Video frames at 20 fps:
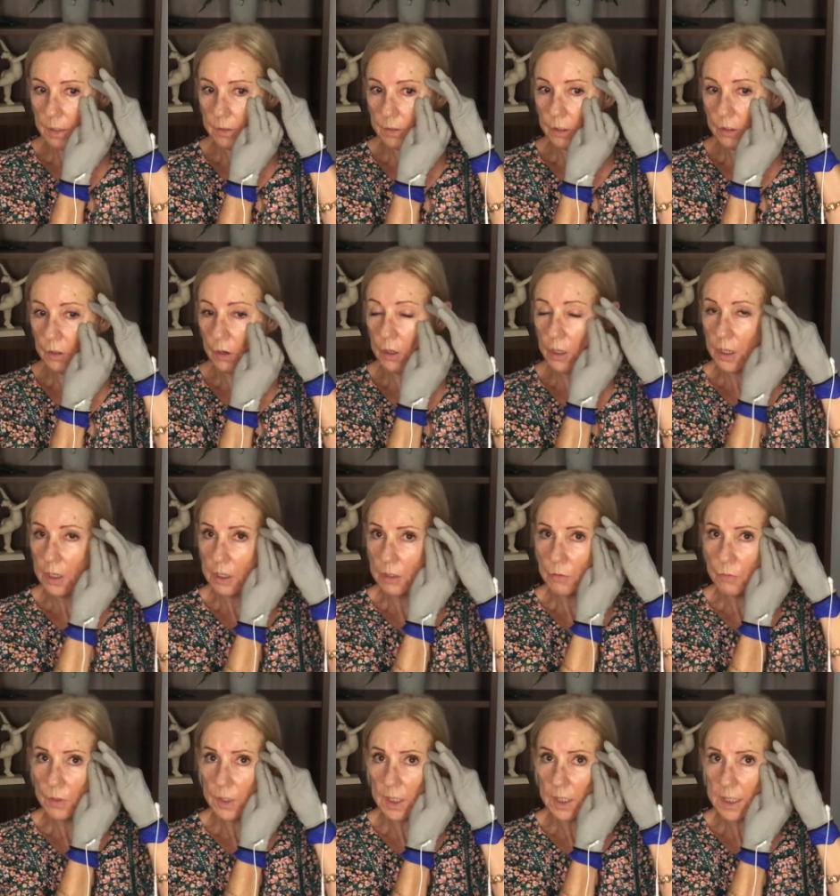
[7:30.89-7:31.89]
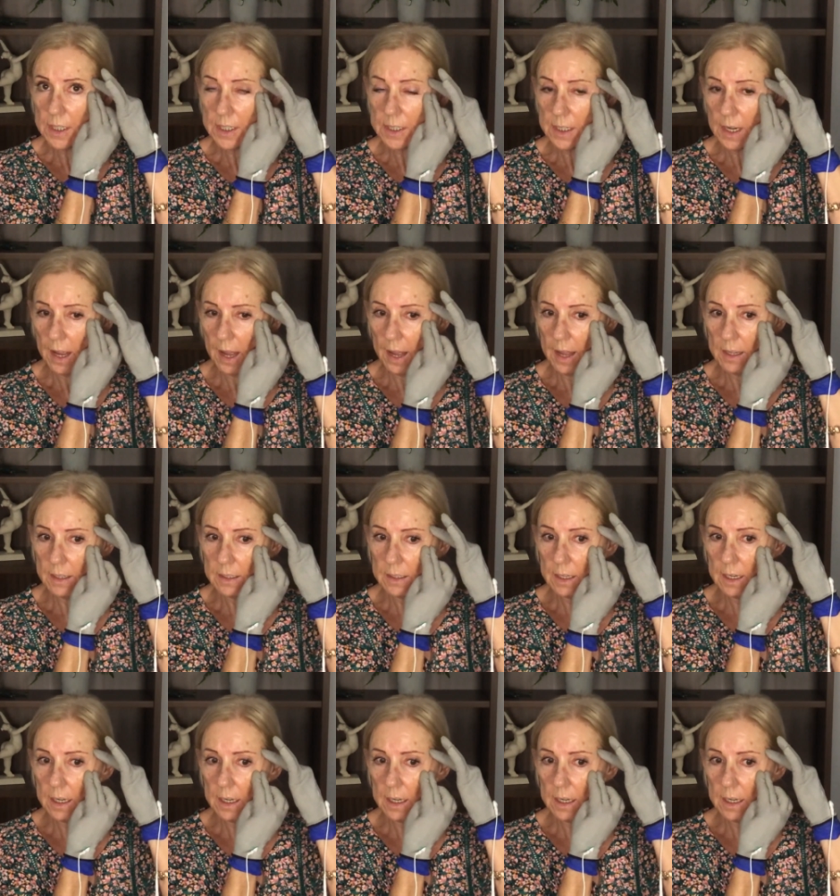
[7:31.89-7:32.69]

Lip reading: you can really target